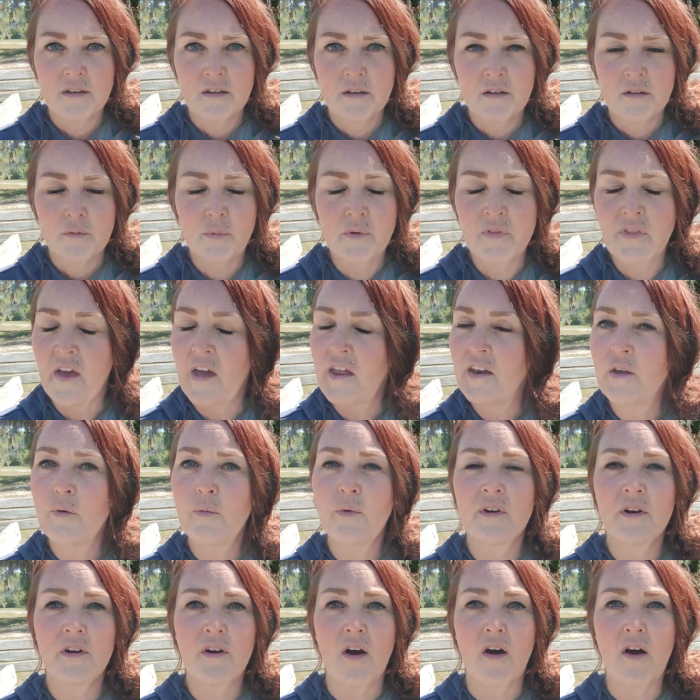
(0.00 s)
with anyone
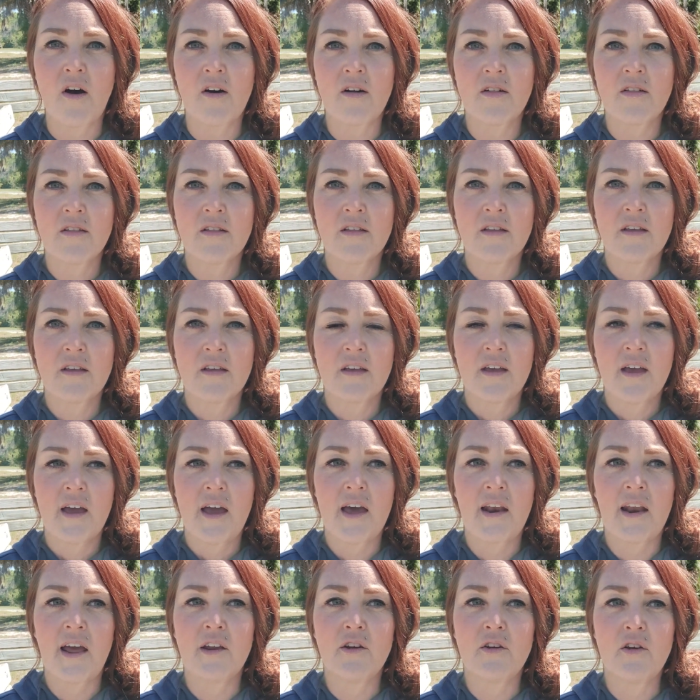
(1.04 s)
at all.
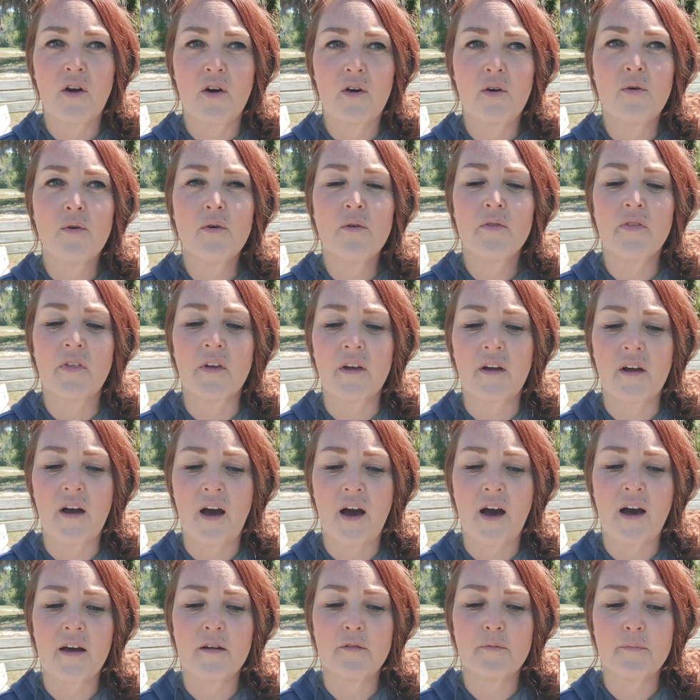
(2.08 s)
And I know that
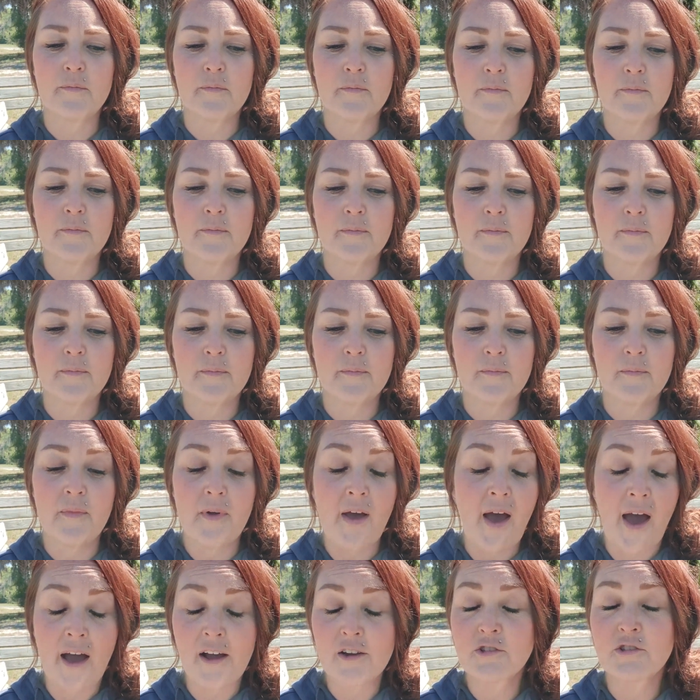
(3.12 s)
God
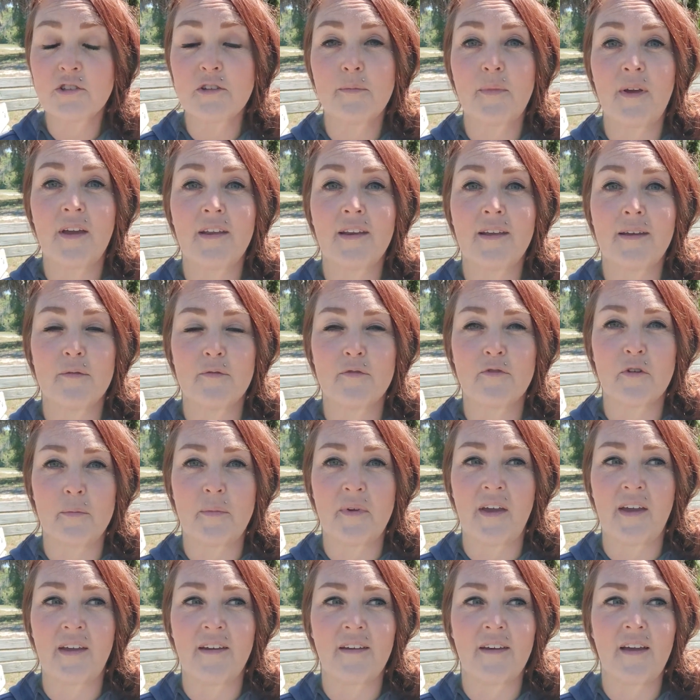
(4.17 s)
actually made him for
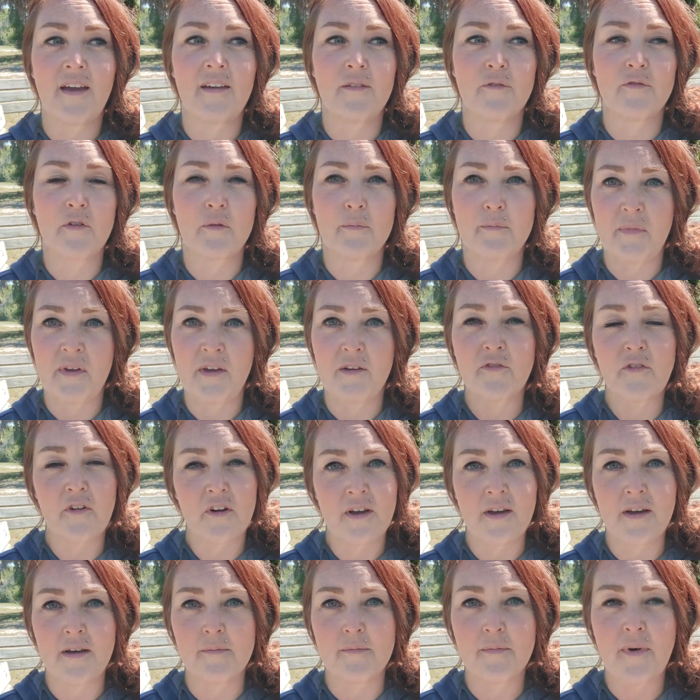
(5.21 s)
me and for me for
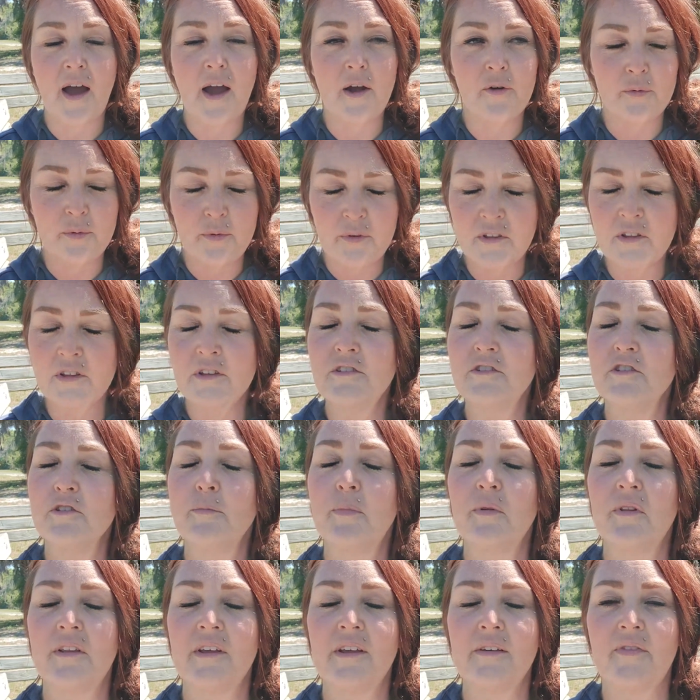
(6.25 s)
him. I really do
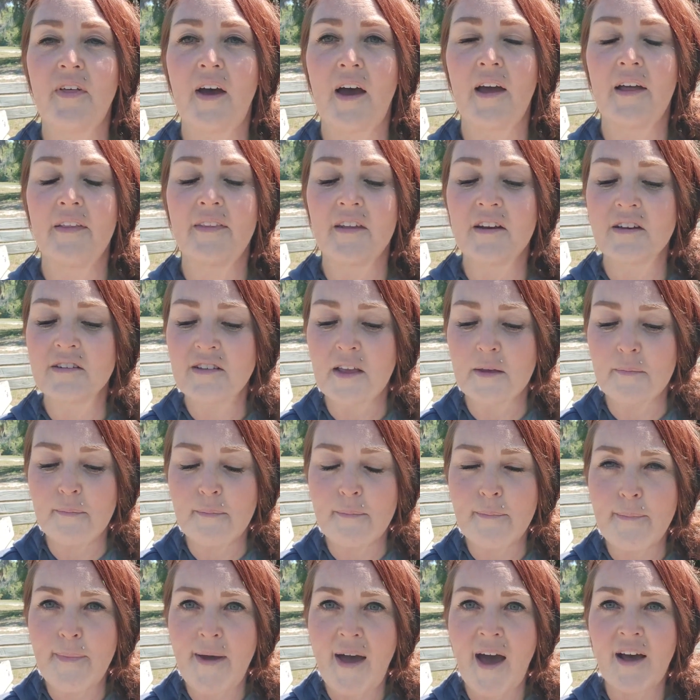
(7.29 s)
believe that. And that is a
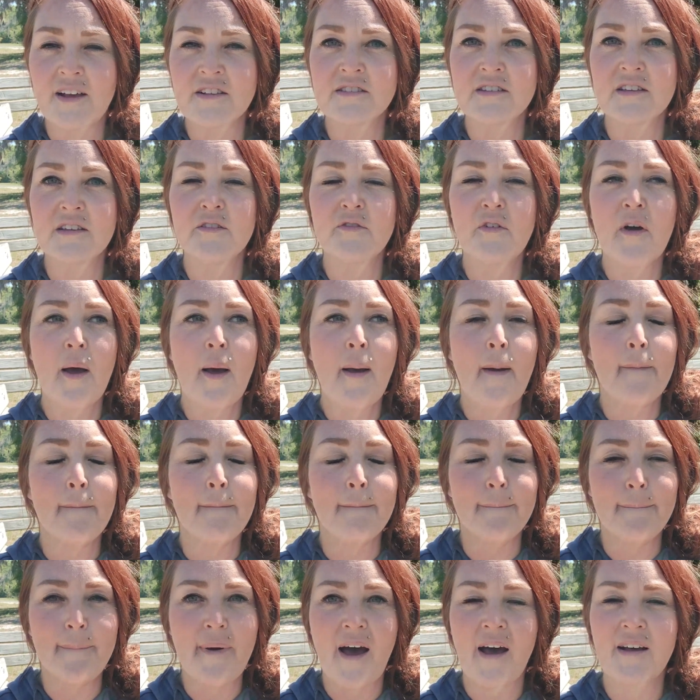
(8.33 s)
massive,
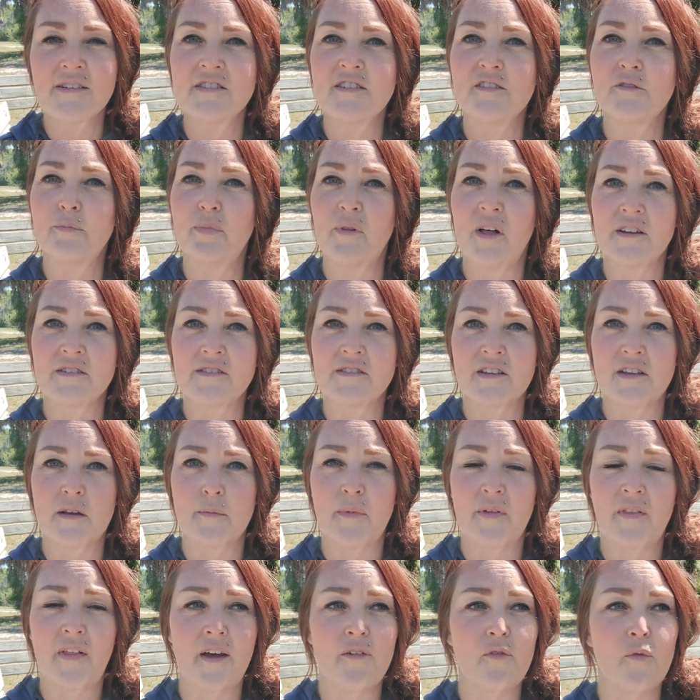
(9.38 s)
massive blessing in my
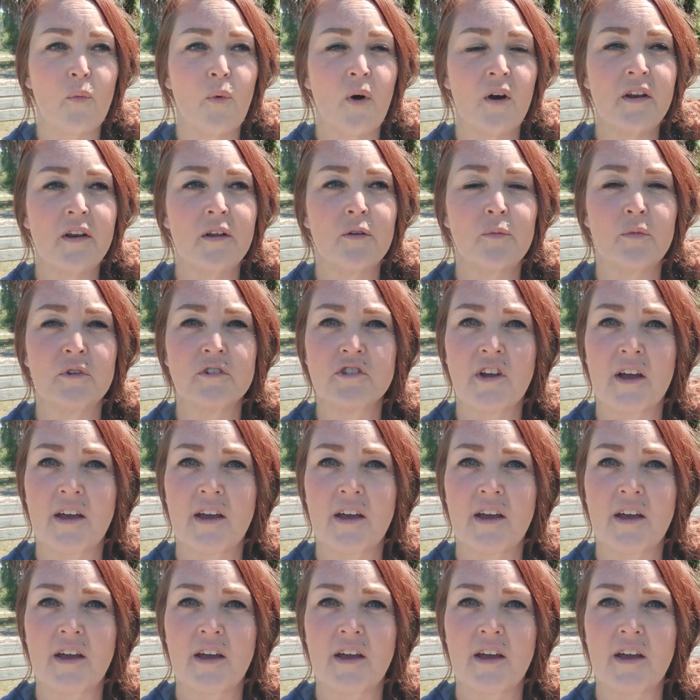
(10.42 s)
life, one in which I